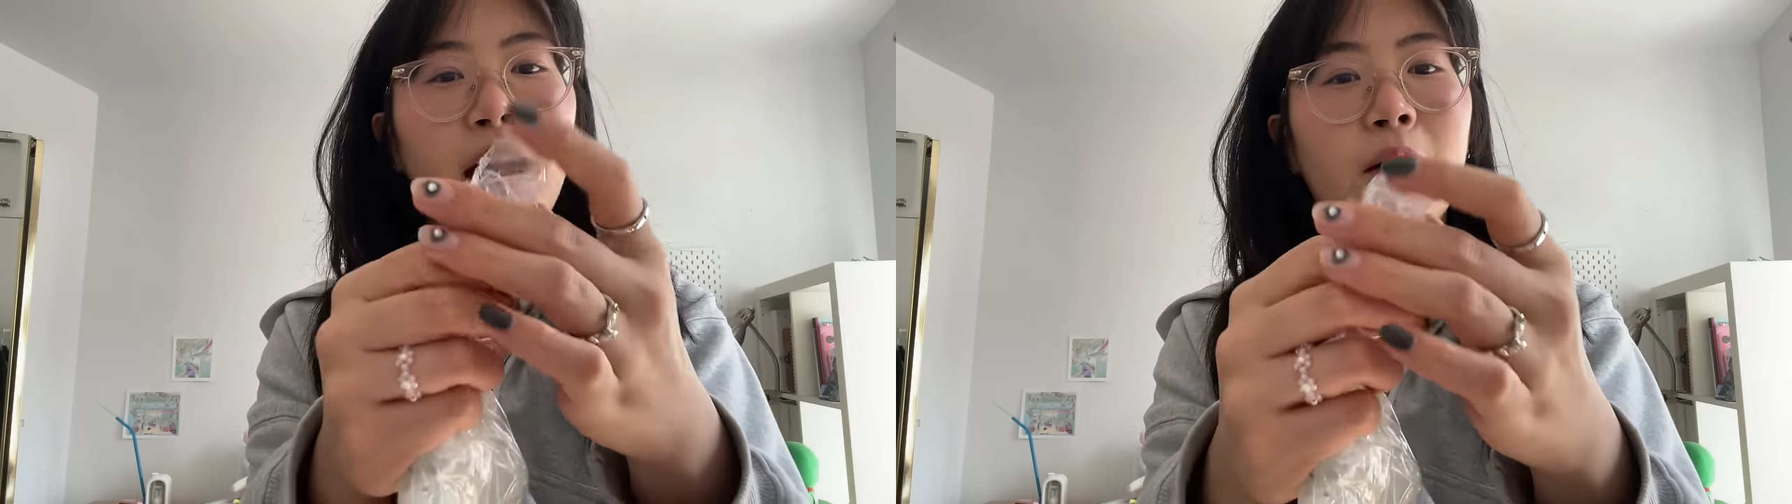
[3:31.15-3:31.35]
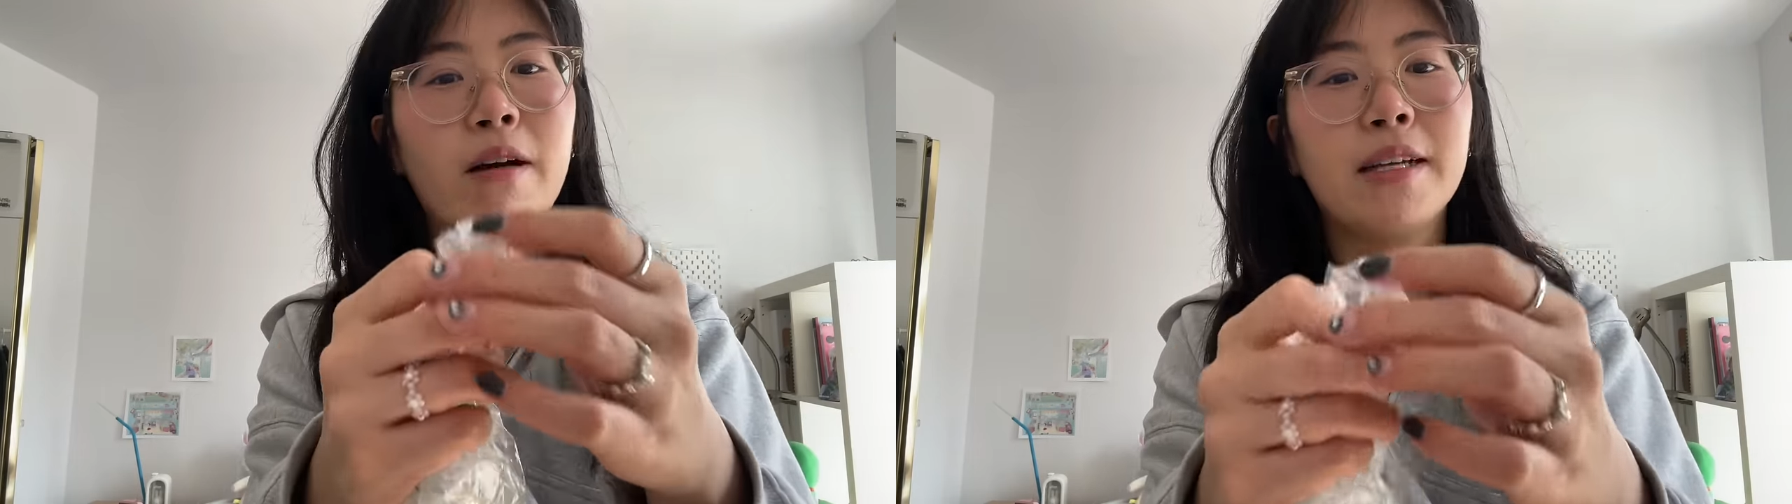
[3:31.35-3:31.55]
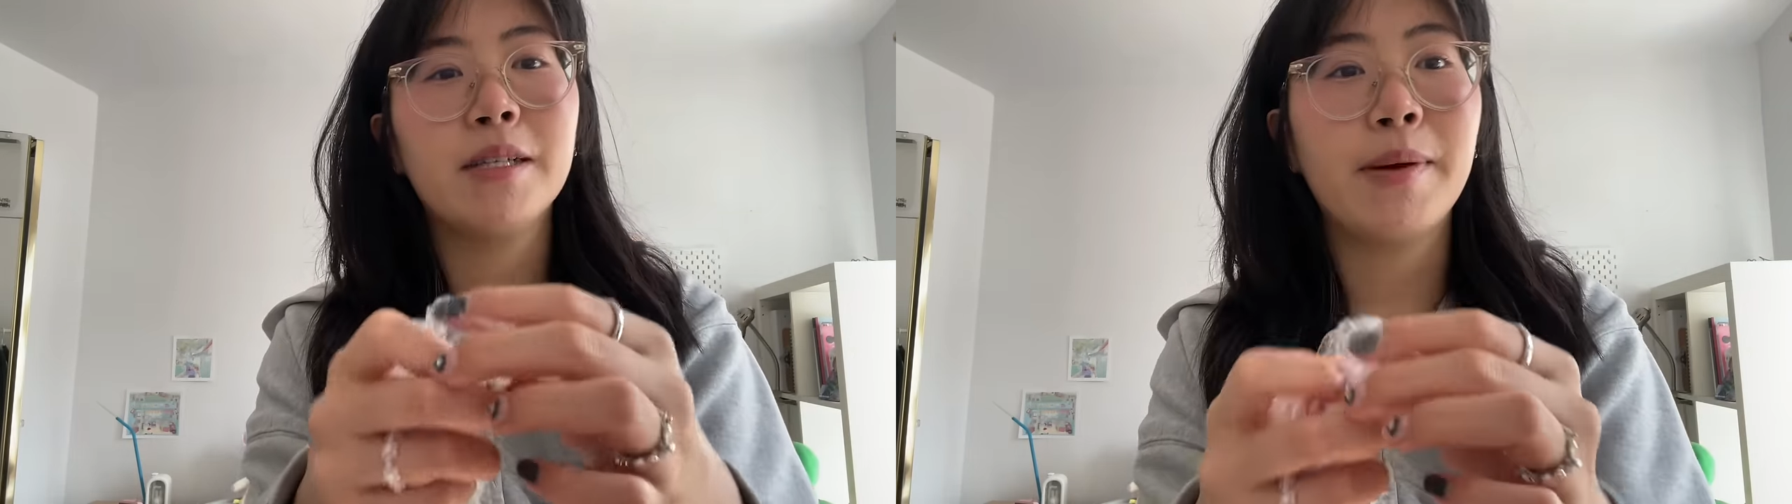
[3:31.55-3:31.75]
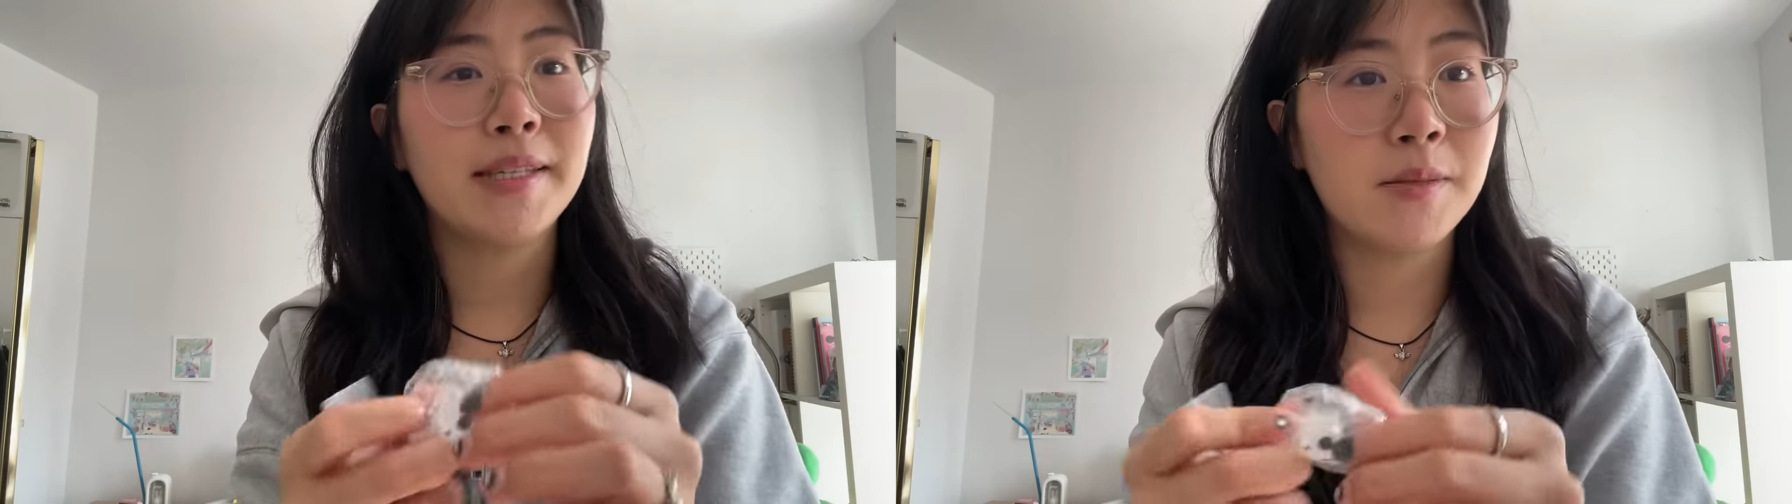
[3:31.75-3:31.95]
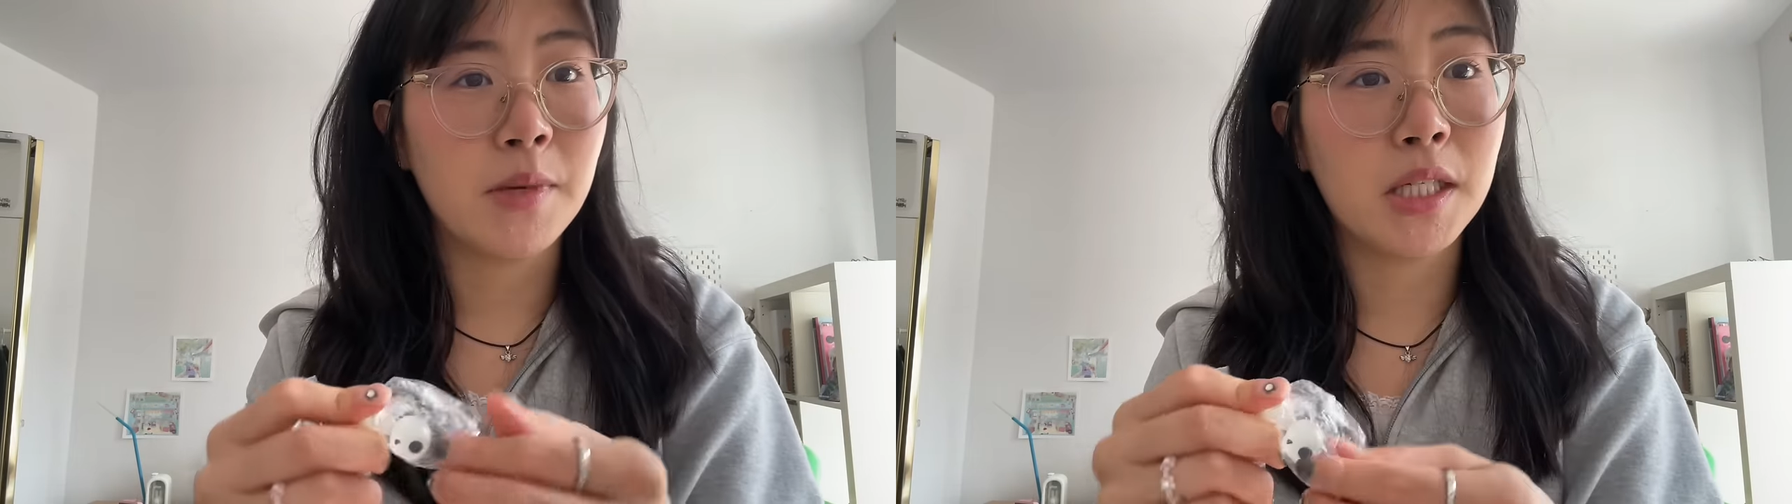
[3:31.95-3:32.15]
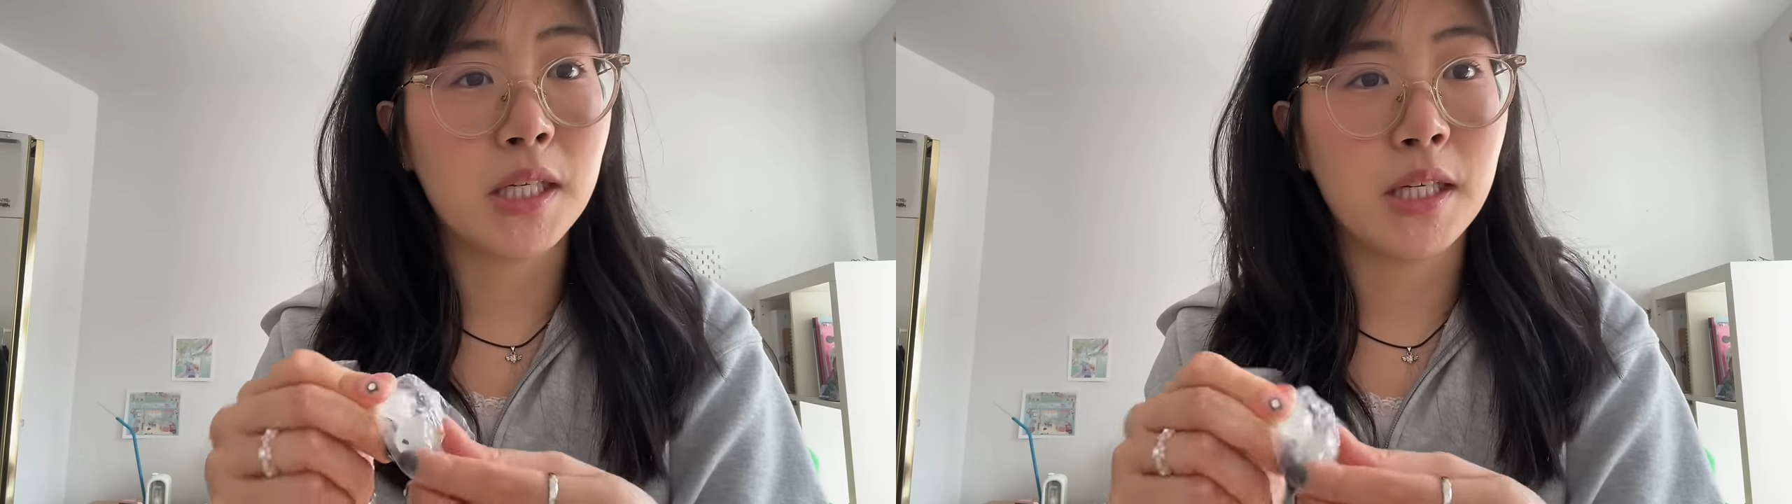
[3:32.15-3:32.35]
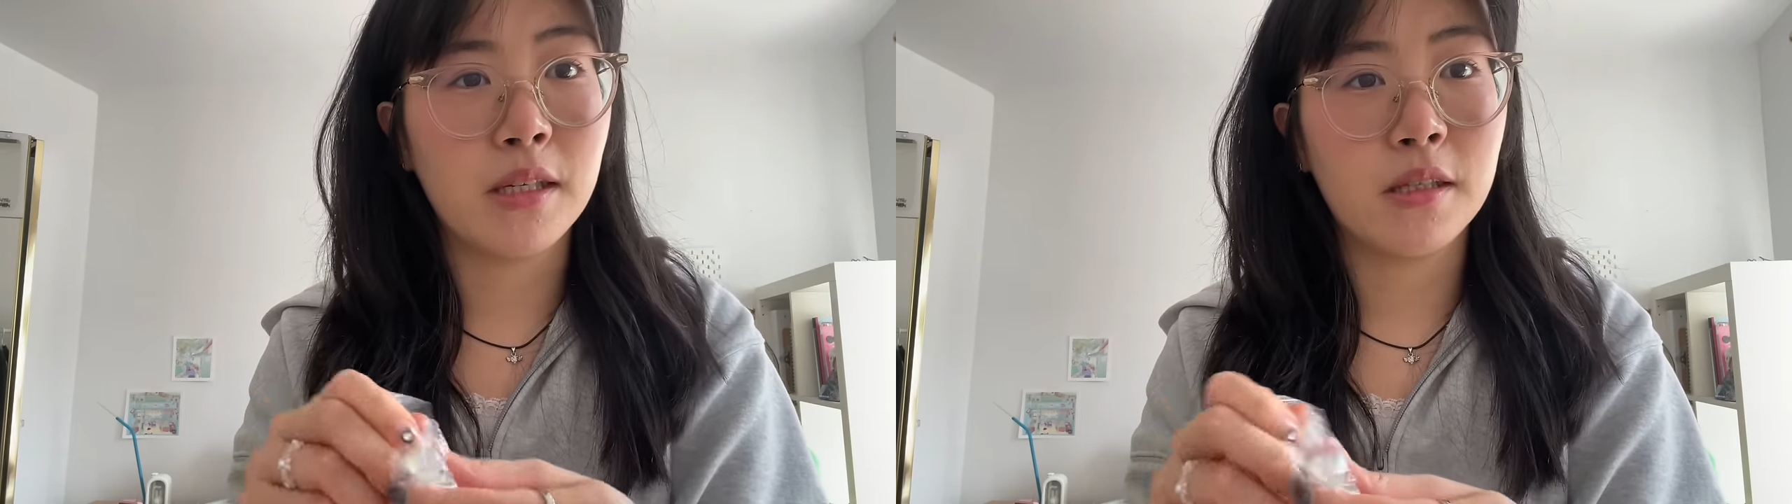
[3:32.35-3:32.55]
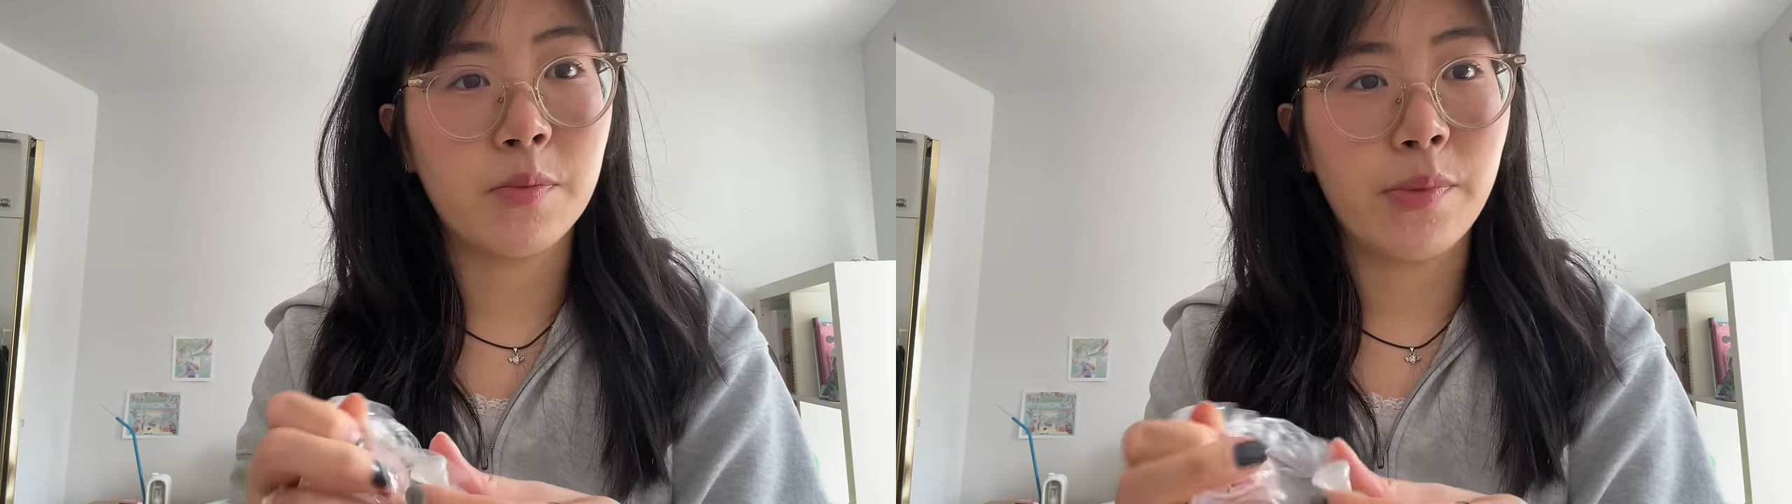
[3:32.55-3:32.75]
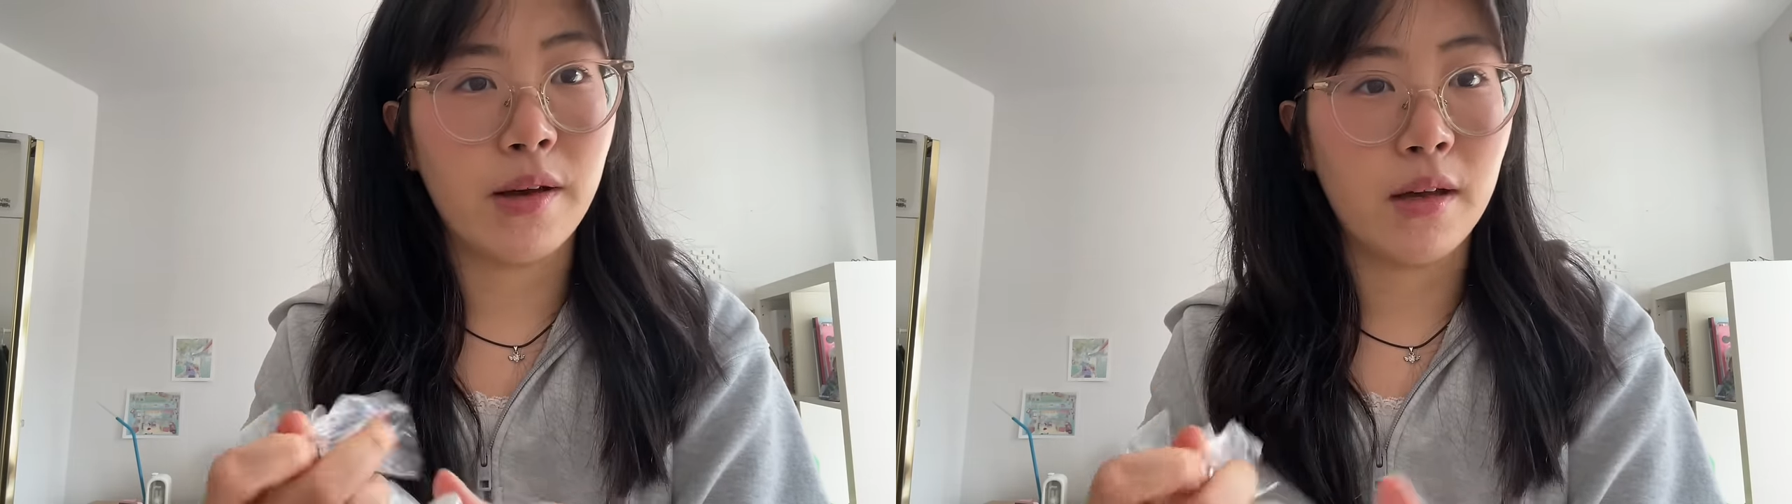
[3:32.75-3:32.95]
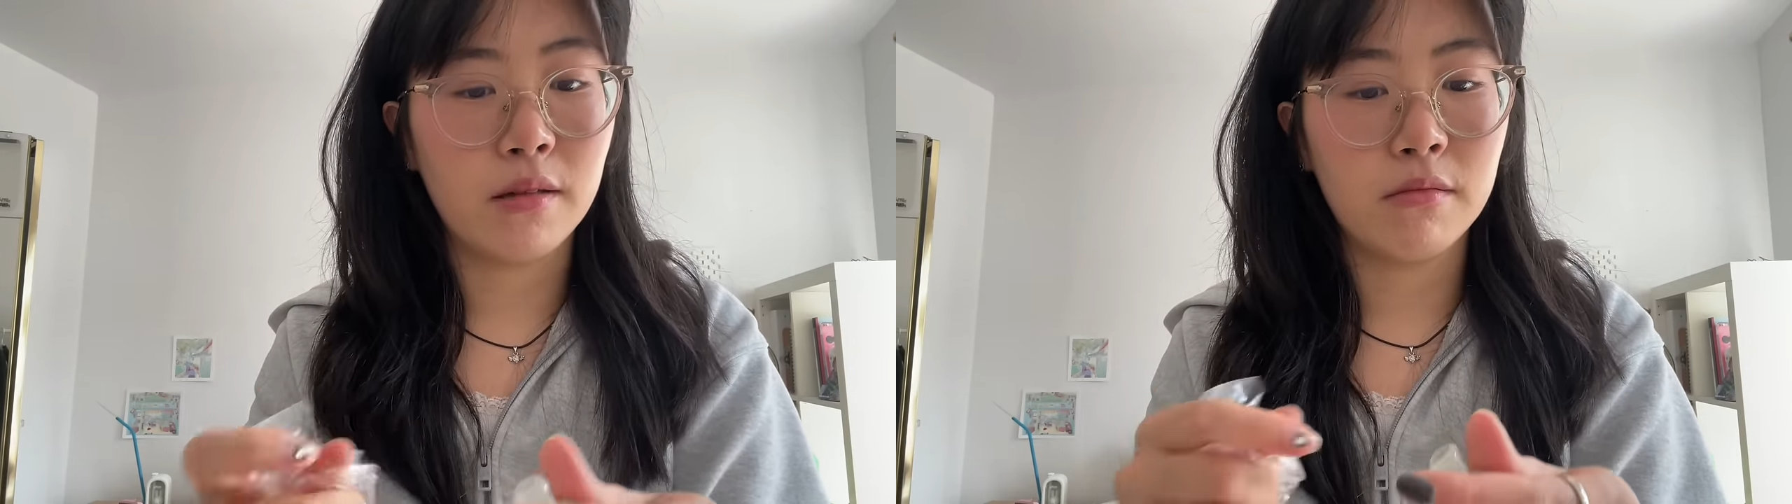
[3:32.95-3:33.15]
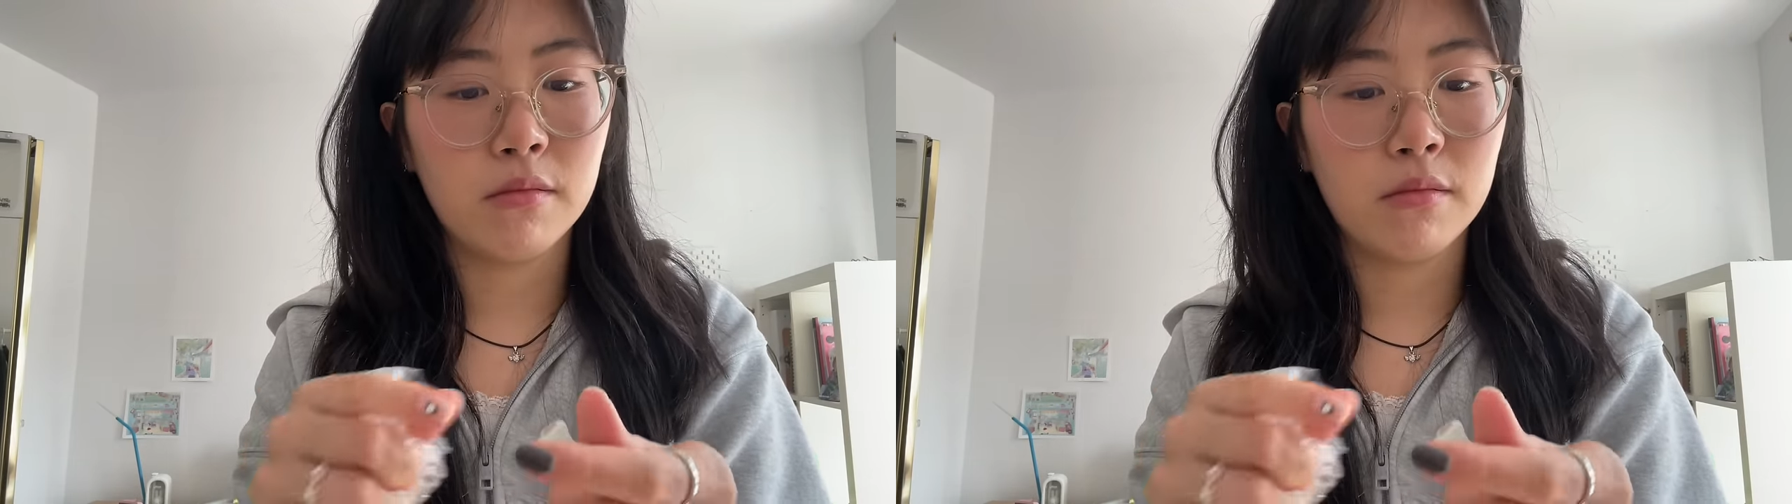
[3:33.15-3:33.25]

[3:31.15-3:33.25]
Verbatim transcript: I wanted to buy Smiskies, but